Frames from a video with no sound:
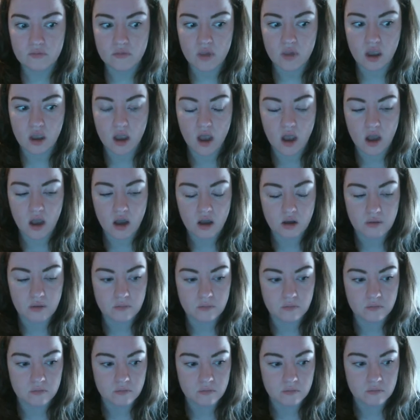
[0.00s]

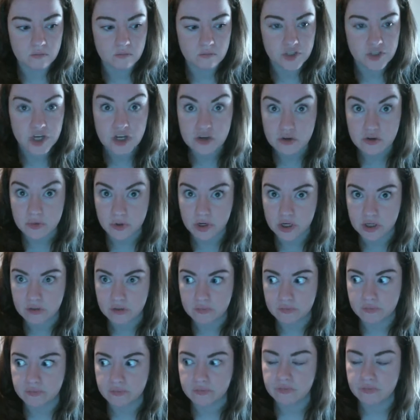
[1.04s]
um, January
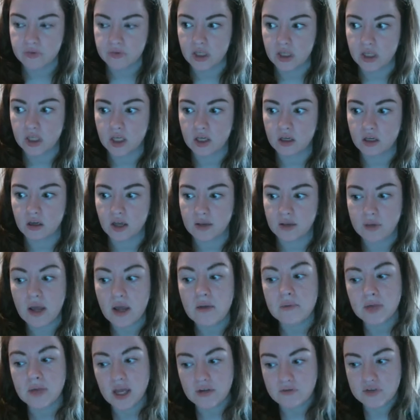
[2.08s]
thinking I, I,
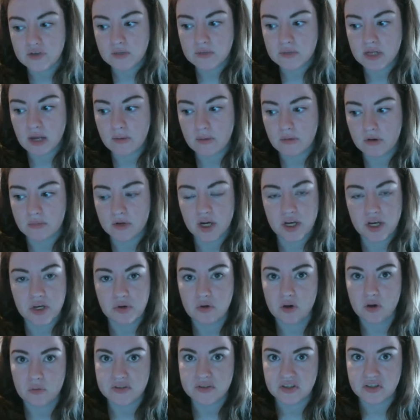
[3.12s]
applied for September, but I knew
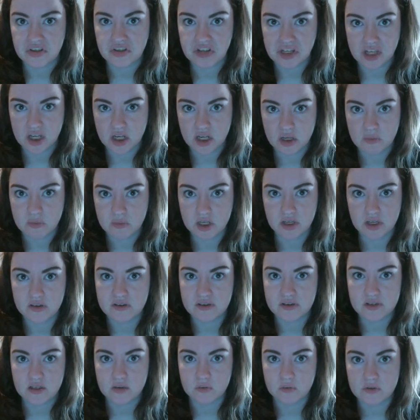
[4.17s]
I wasn't going to get in
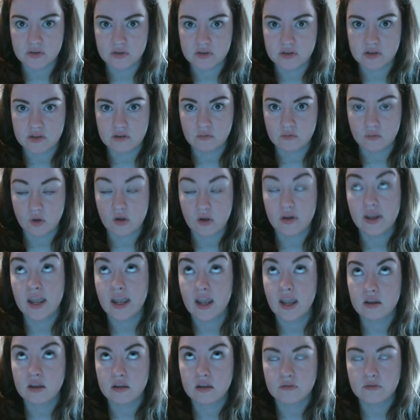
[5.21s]
because it was well,
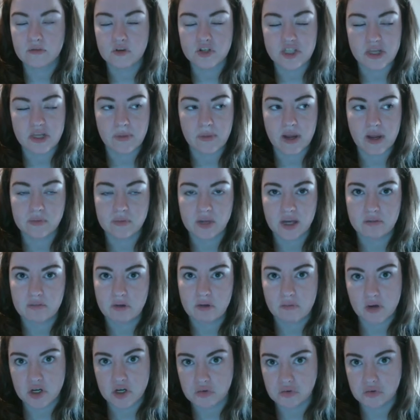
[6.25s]
a the first time I applied, my
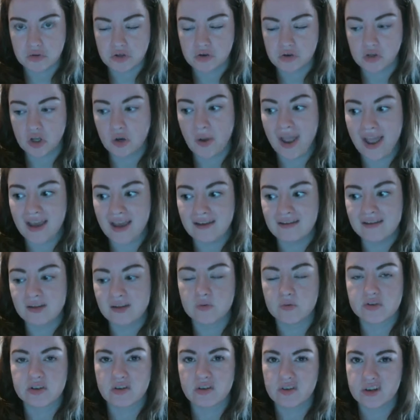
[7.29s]
marks were too low, and it
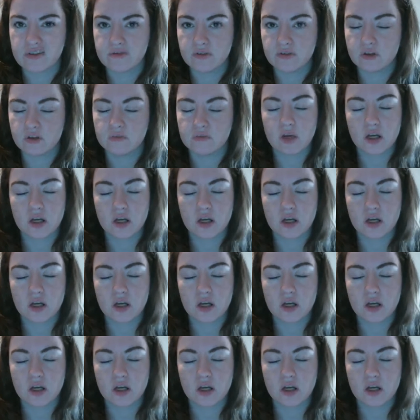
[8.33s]
was already full.